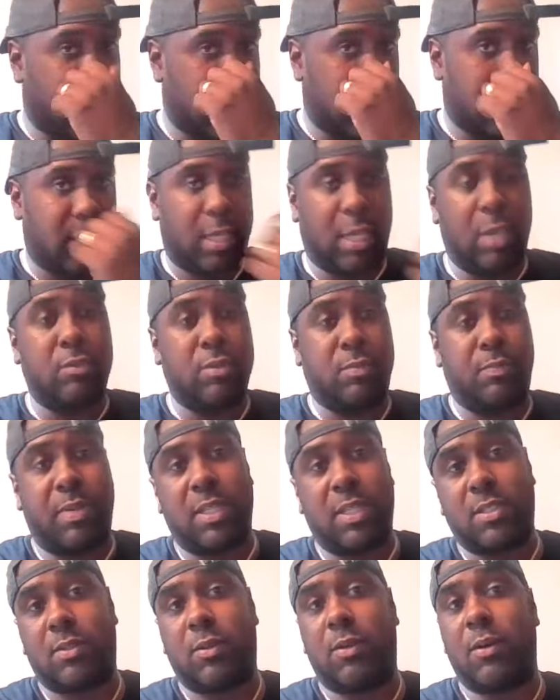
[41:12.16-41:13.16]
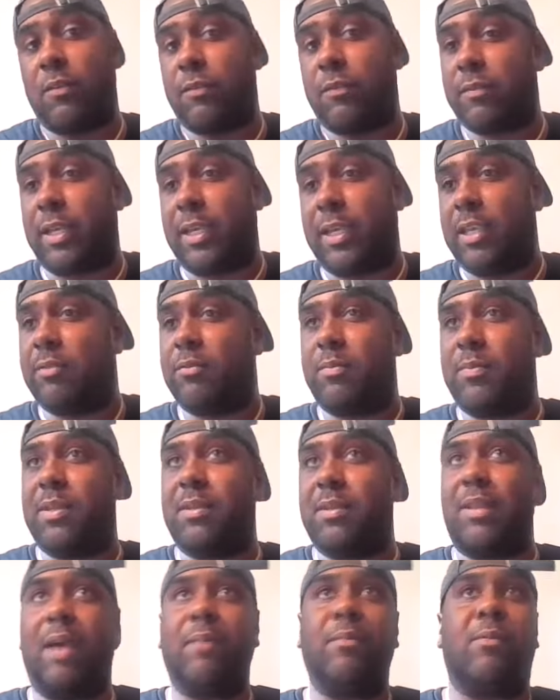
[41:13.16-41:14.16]
that year. He was pissed off. Like, he would
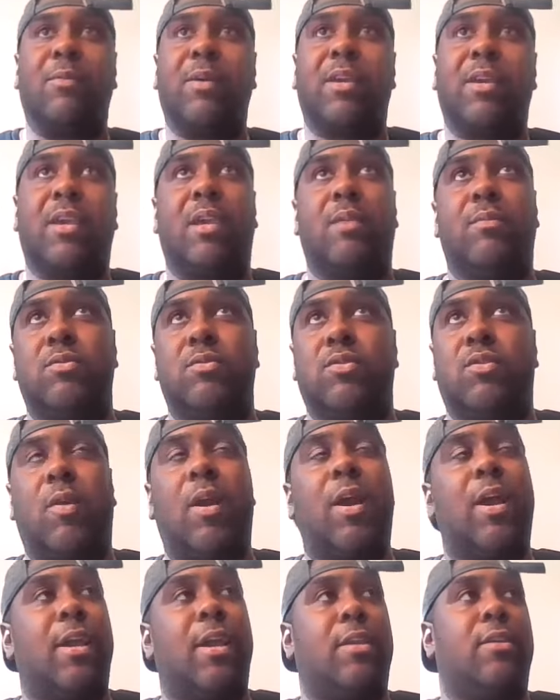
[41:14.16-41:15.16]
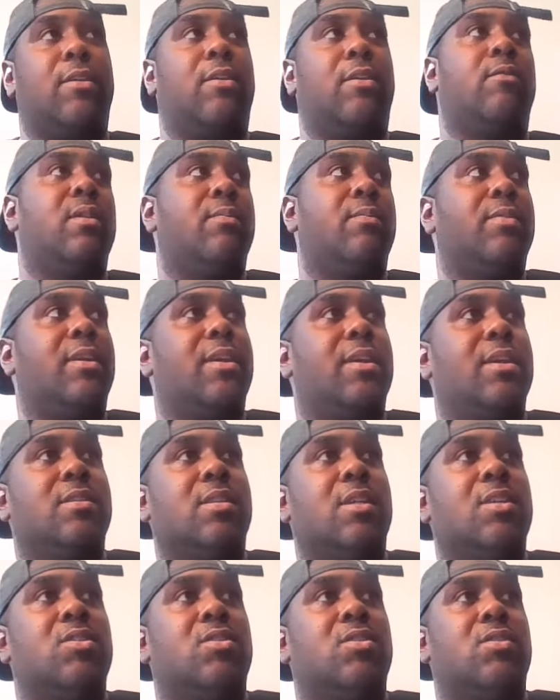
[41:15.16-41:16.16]
be, I know one game he was crying. We played against
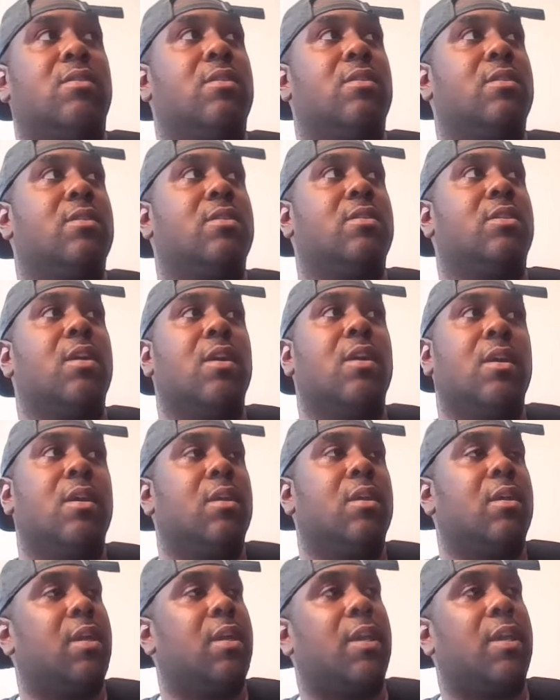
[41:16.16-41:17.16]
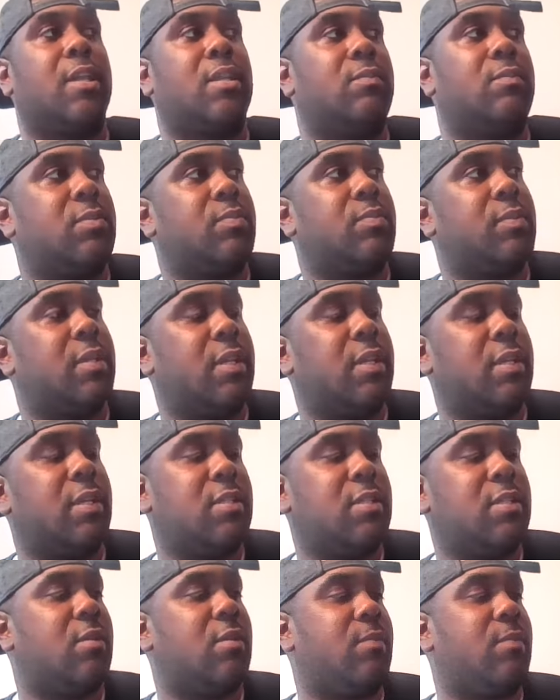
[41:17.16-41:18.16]
East Orange. He didn't get that much playing
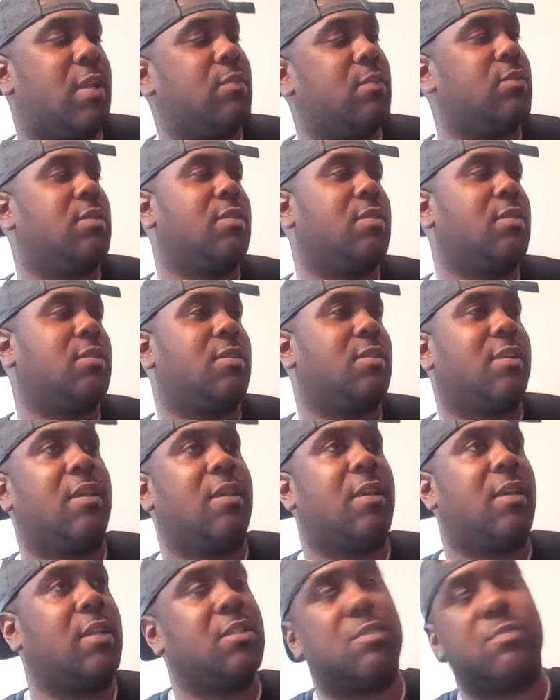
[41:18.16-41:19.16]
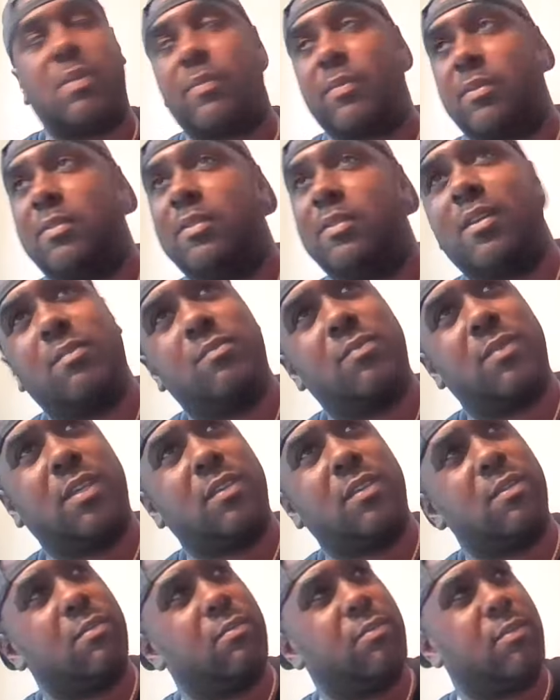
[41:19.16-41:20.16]
time. And I was just like, I just remember looking, I'm
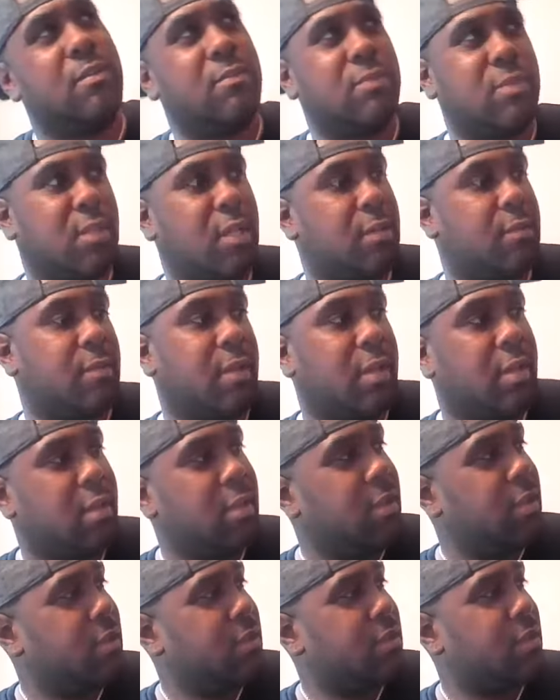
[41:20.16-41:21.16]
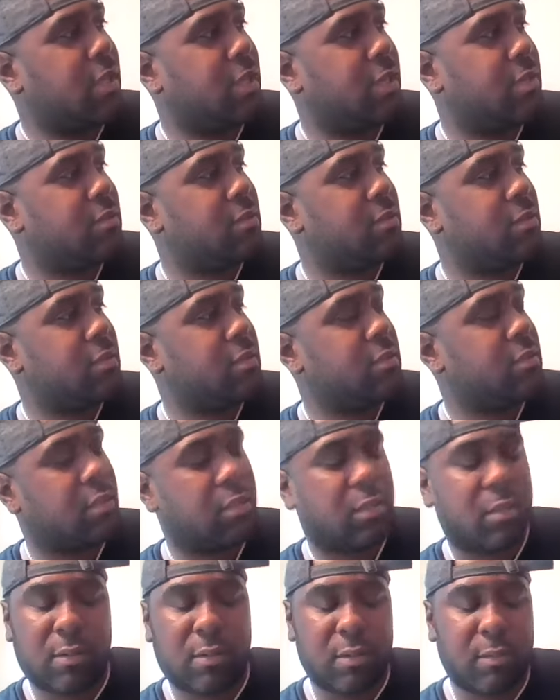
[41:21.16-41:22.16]
like, yo, bro, what's up? Like, he's
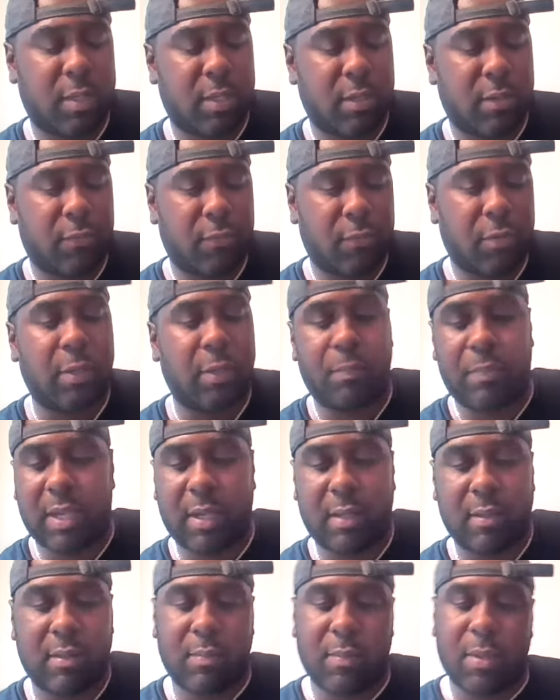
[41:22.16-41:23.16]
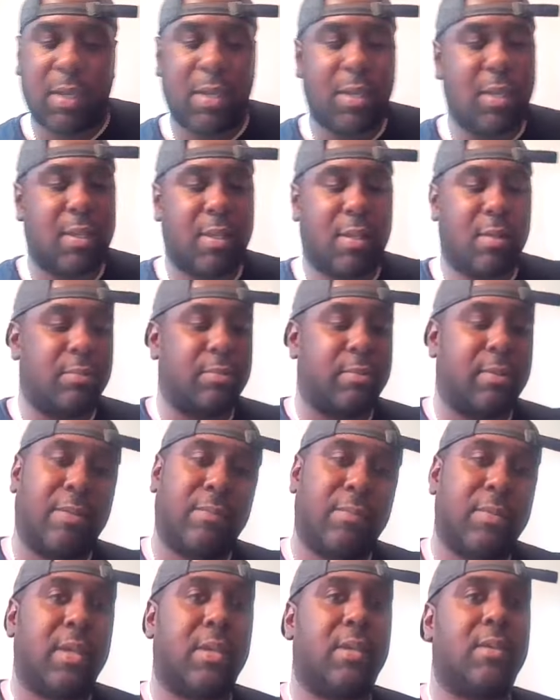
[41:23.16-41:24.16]
like, yo, man, fuck Bailey, man.
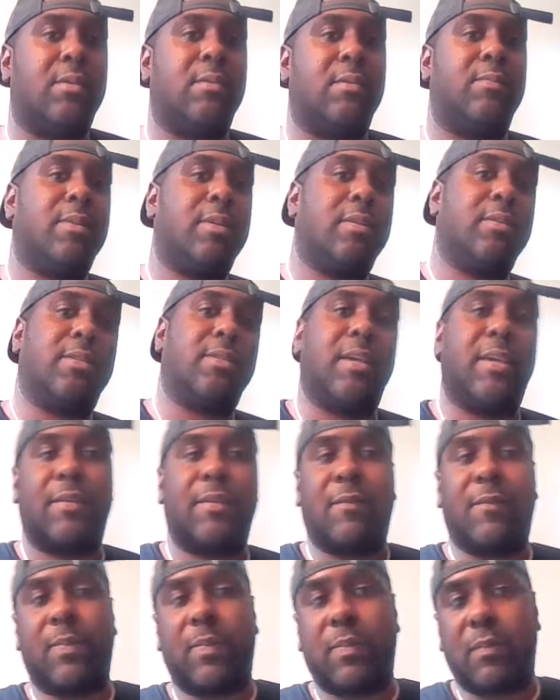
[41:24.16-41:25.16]
I'm like, yo, bro, like,